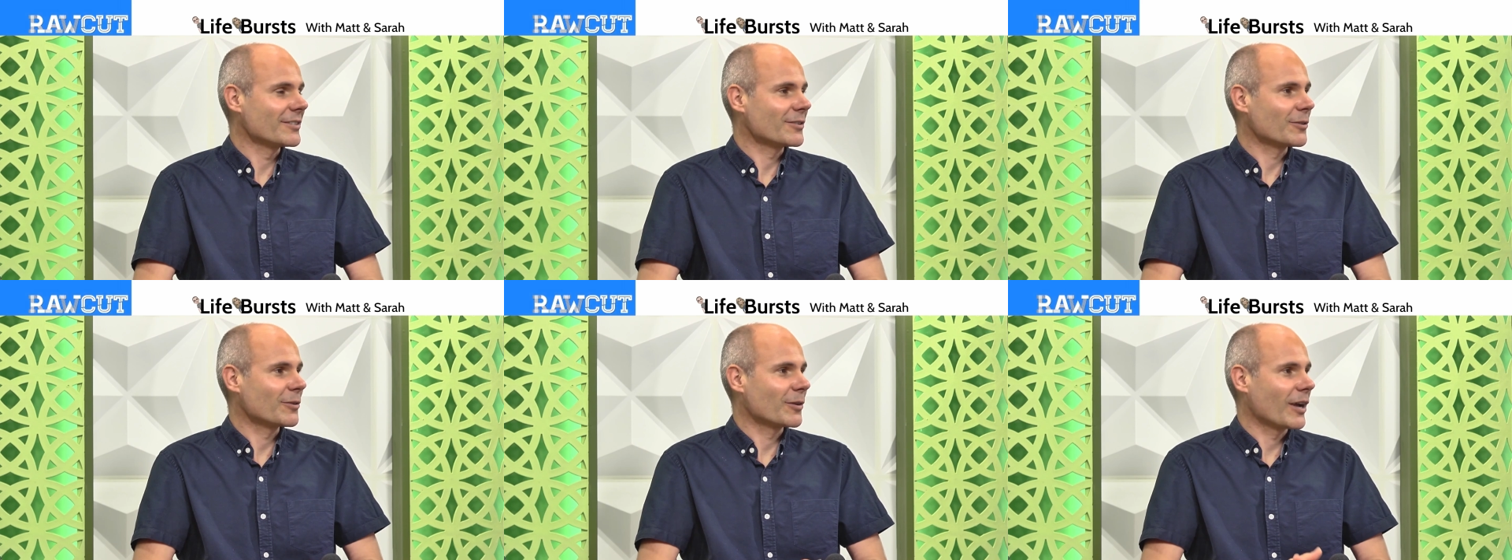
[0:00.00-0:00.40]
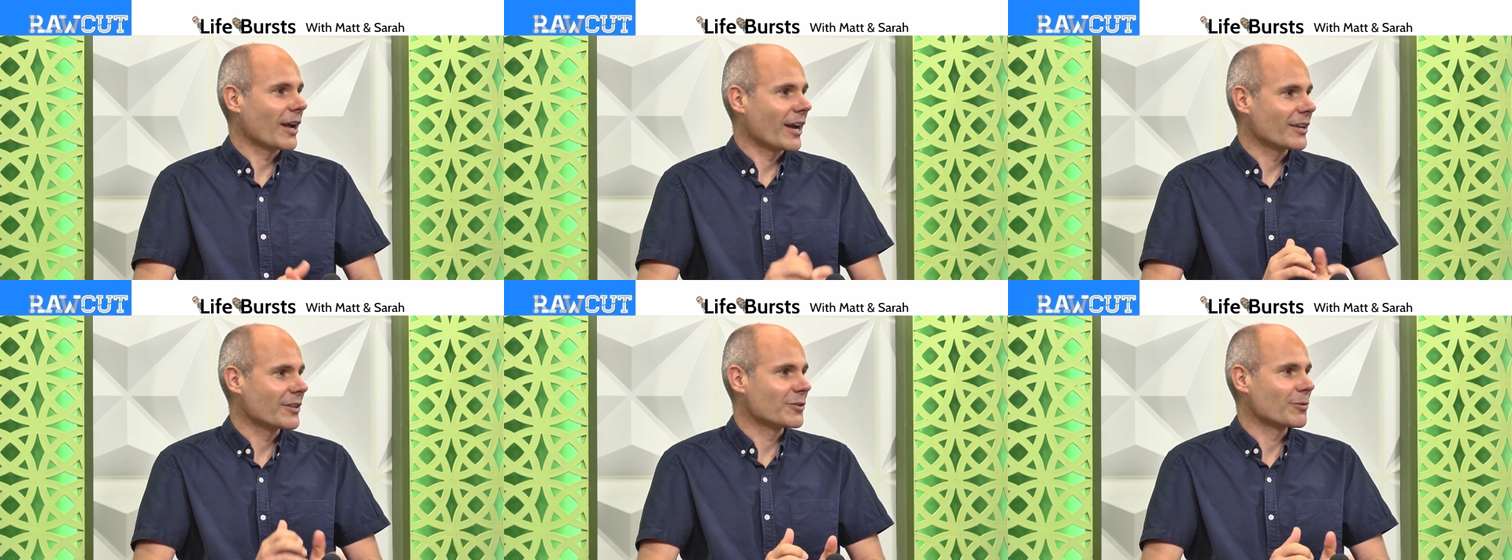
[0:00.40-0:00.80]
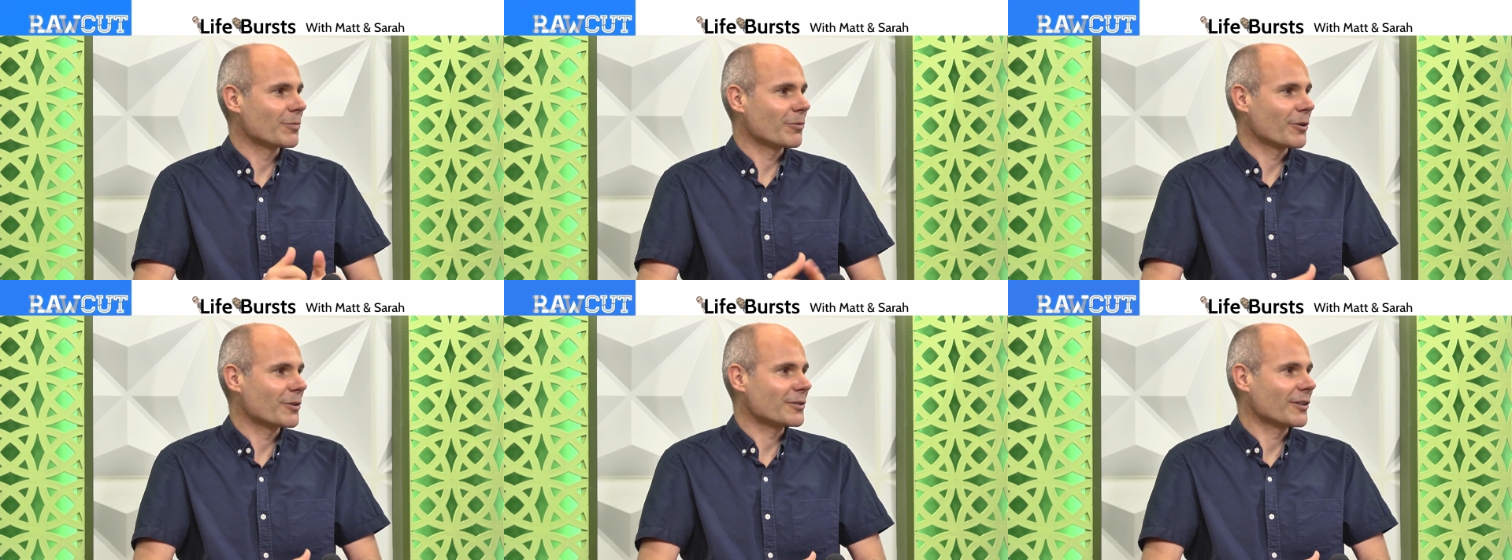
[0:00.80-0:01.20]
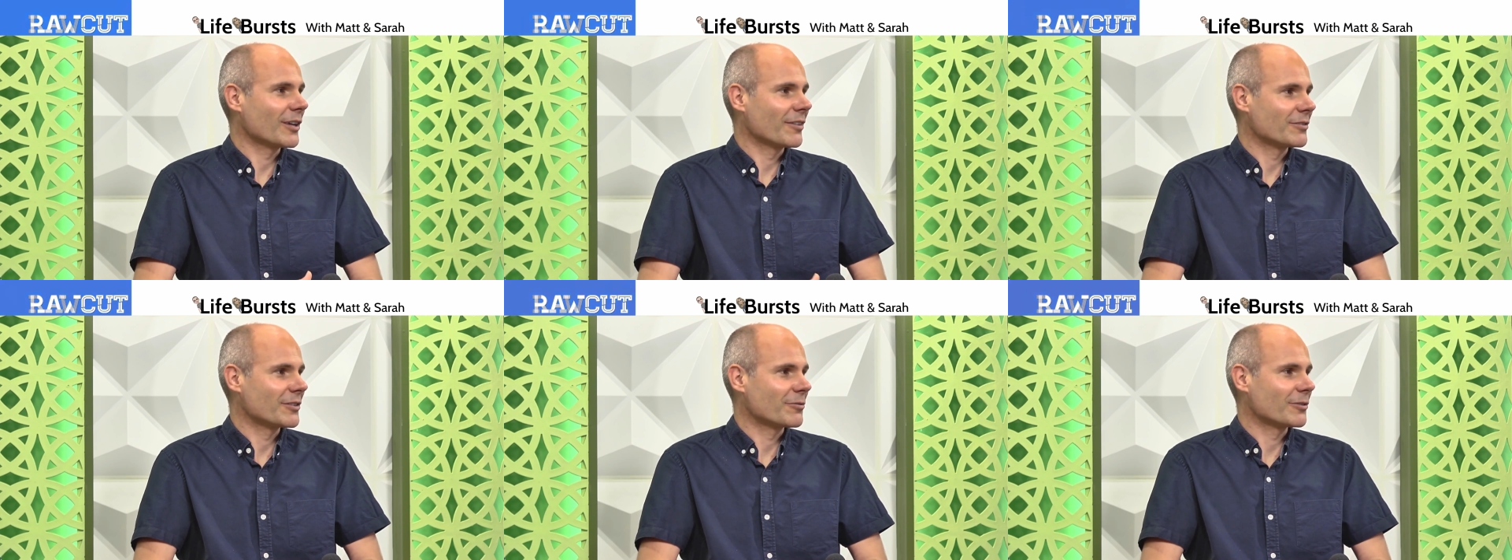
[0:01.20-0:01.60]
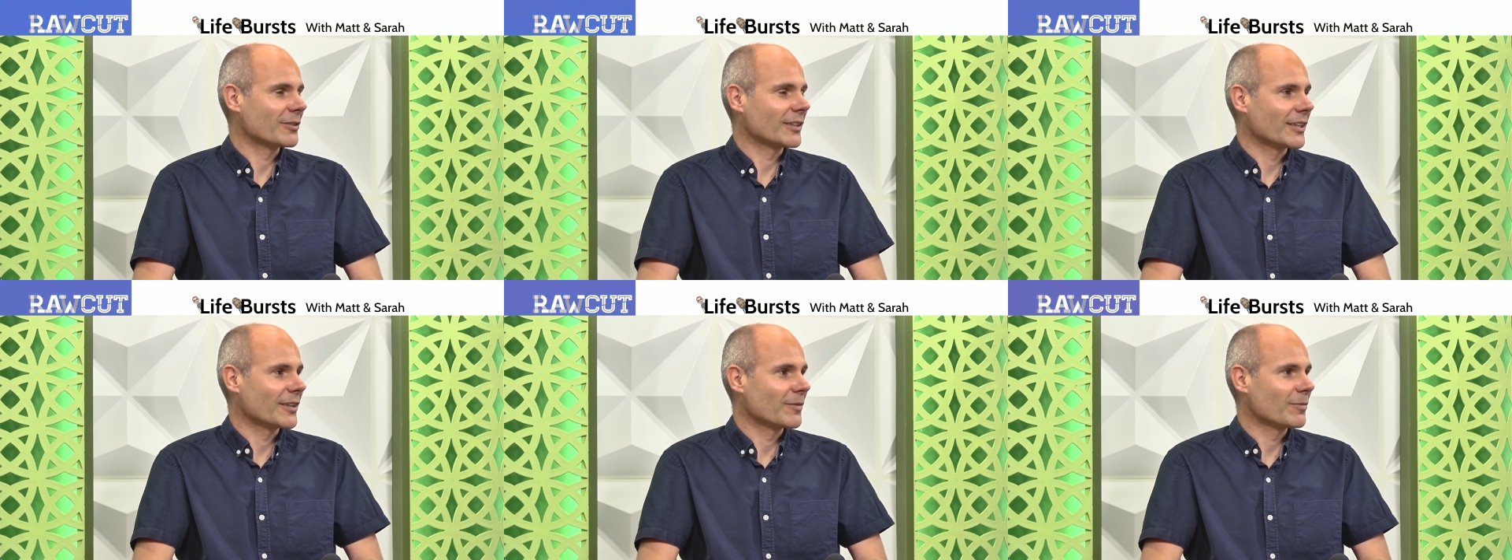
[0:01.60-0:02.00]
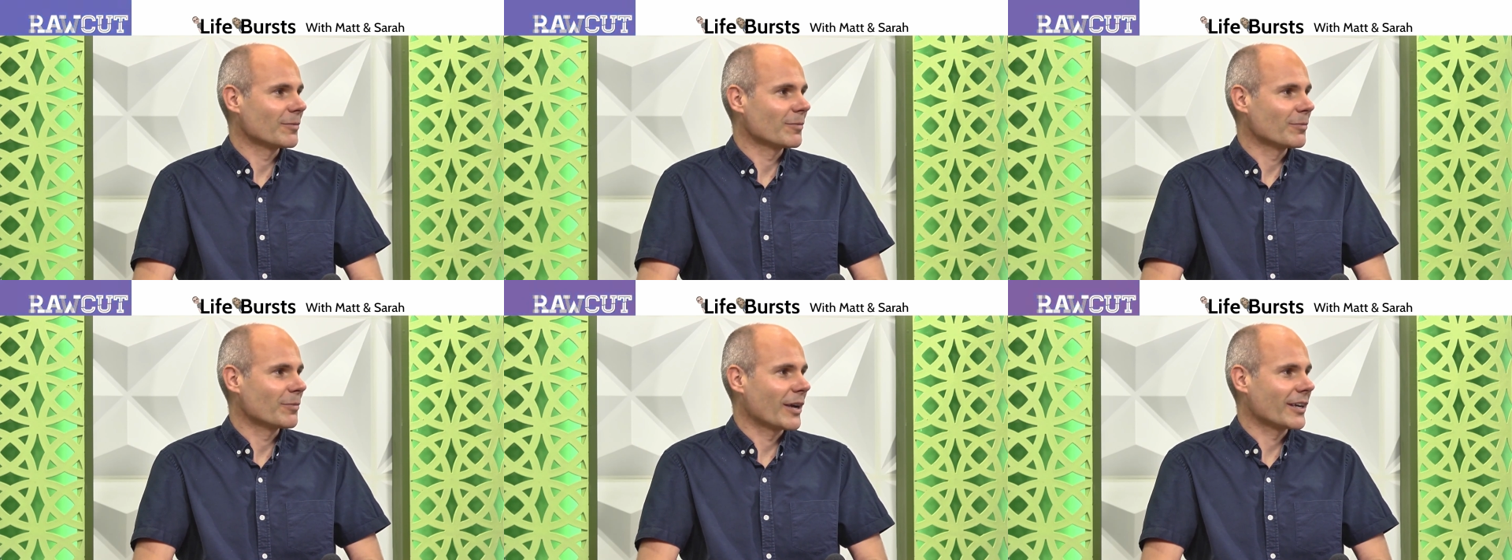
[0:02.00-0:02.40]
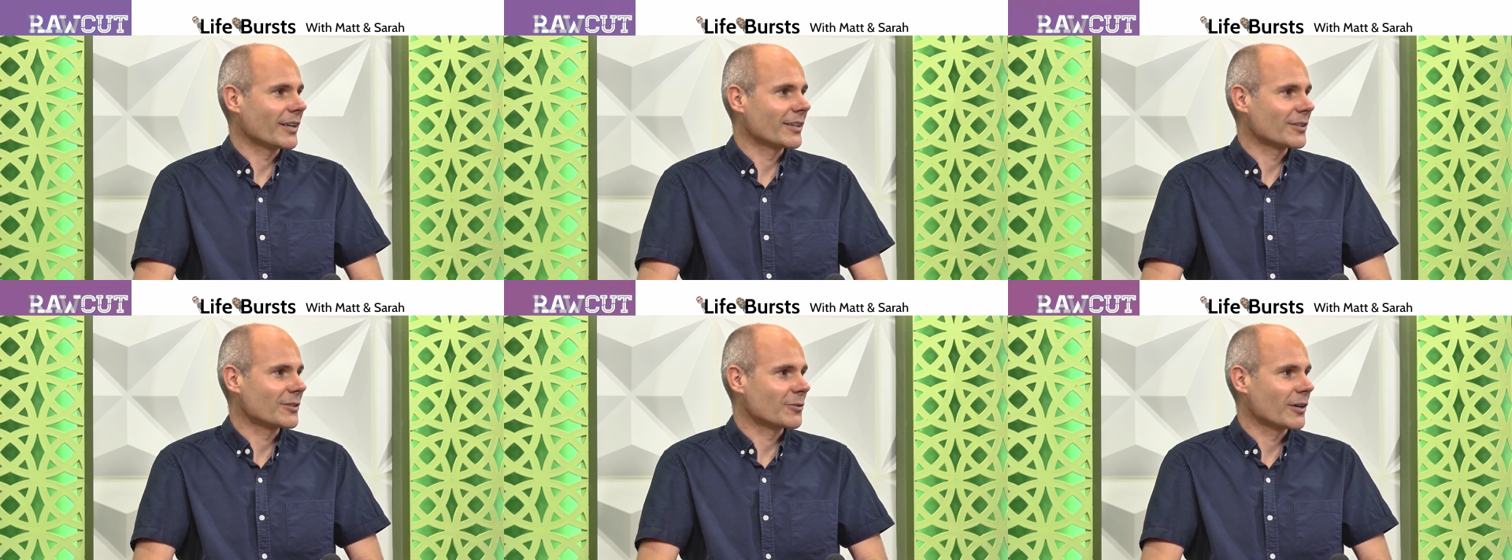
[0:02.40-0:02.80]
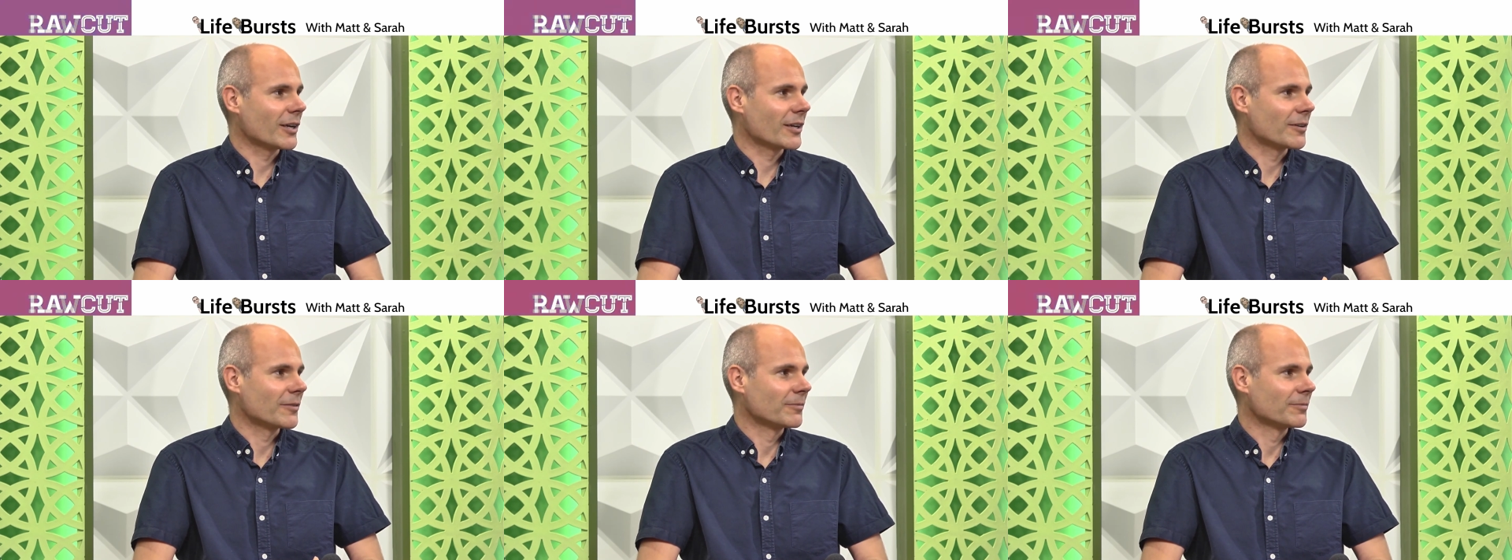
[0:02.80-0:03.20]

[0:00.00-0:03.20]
or how did you approach life differently back in Australia?